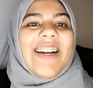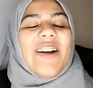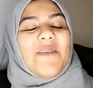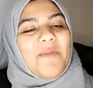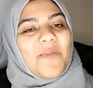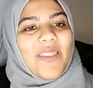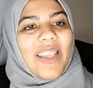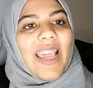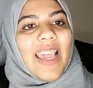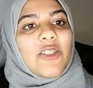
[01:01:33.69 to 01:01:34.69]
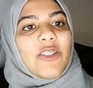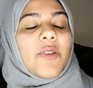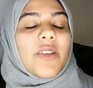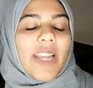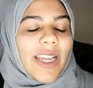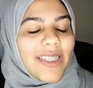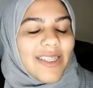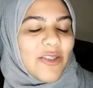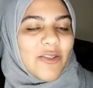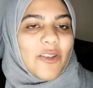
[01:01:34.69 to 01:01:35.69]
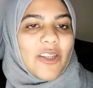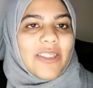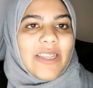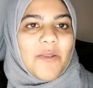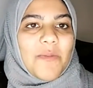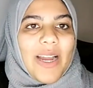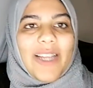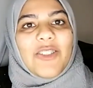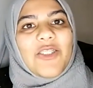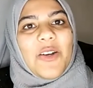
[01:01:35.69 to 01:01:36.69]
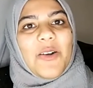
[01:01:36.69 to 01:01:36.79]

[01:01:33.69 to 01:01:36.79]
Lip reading: Shukran so much.